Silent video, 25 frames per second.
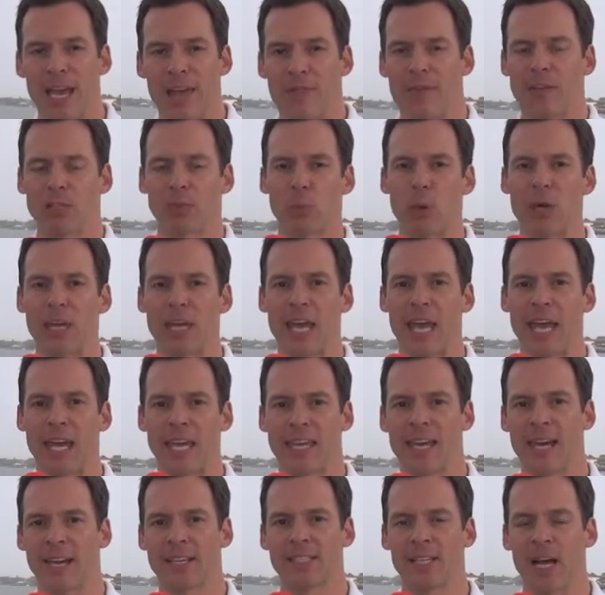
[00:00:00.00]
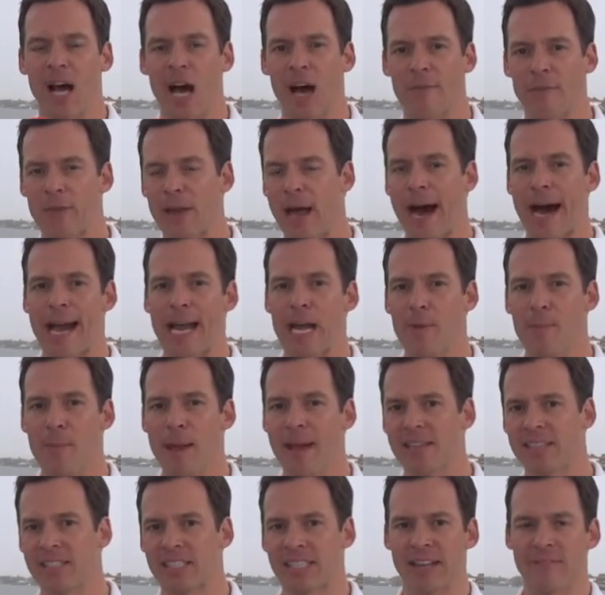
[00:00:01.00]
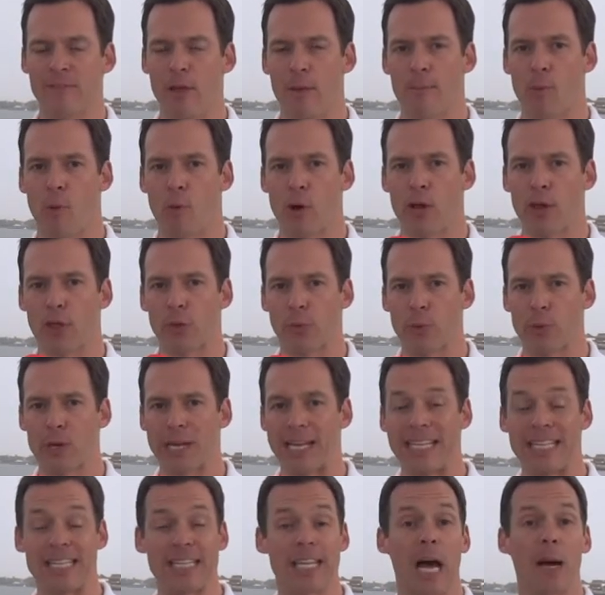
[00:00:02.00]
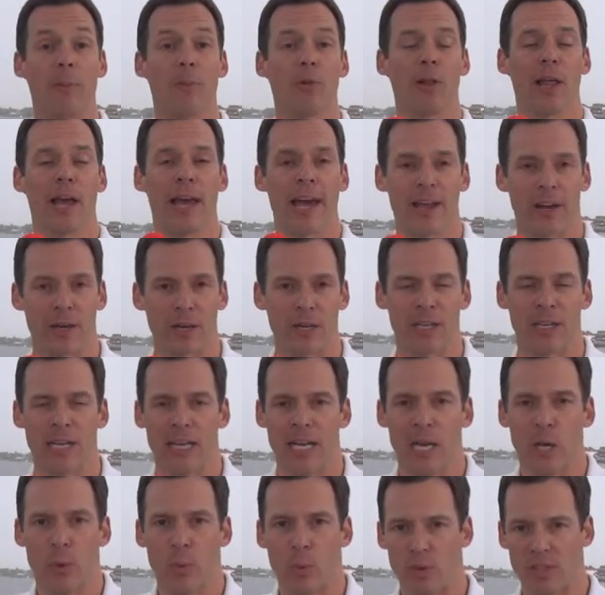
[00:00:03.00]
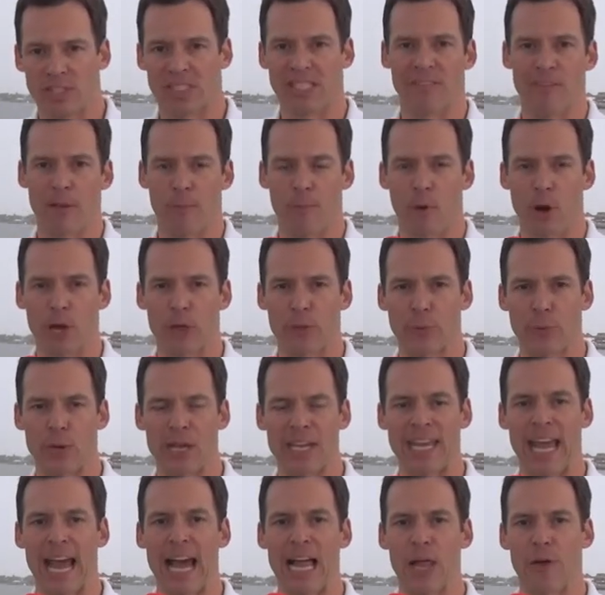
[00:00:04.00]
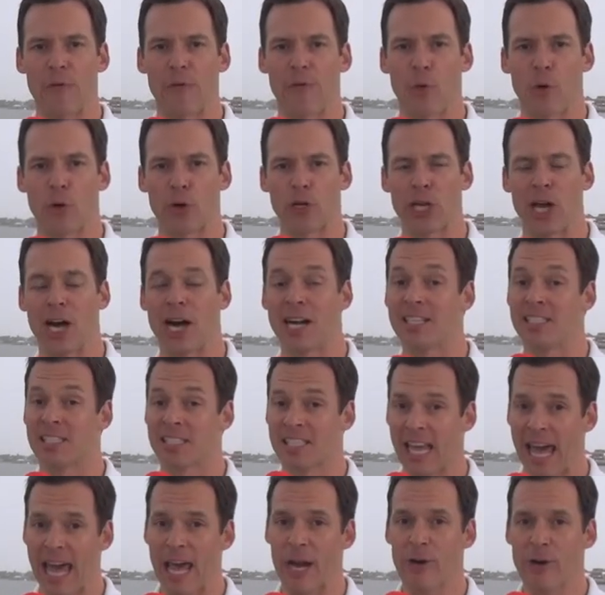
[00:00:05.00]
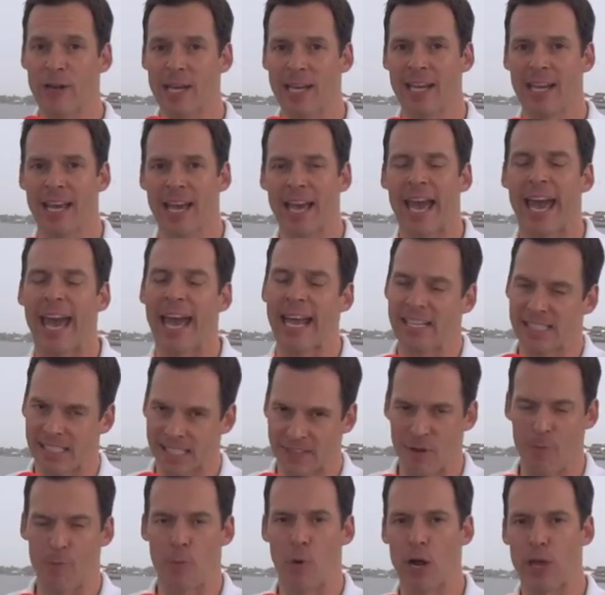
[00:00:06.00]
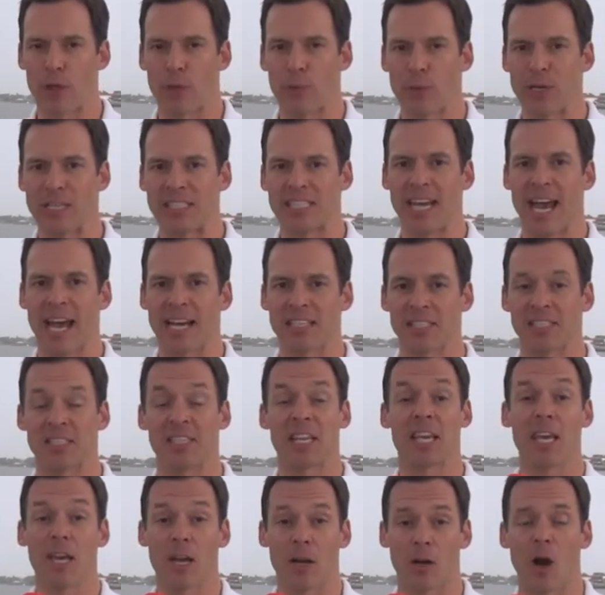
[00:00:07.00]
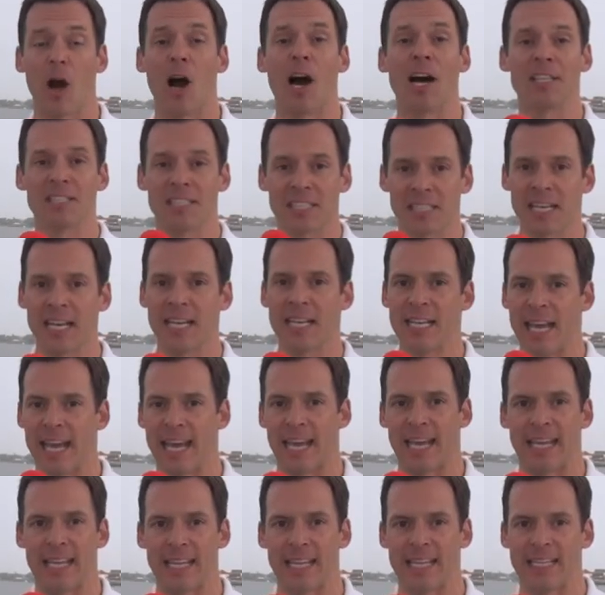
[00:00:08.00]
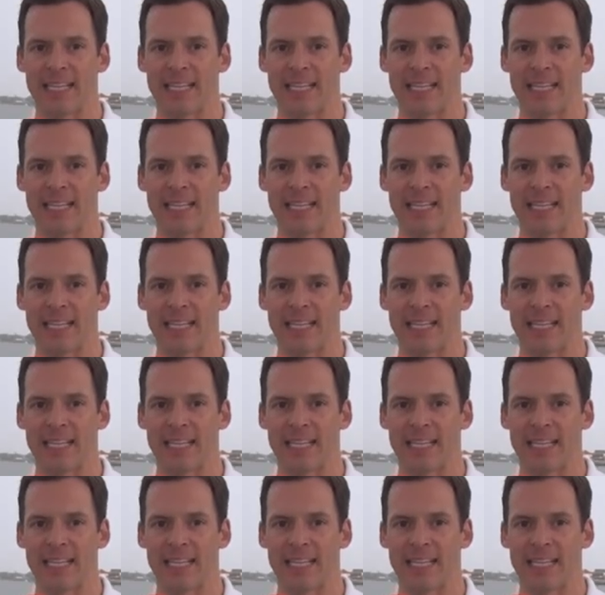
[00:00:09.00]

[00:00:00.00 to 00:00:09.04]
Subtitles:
This weekend kicks off an Ironman 70.3 doubleheader with 70.3 California on Saturday and 70.3 Texas here on Sunday.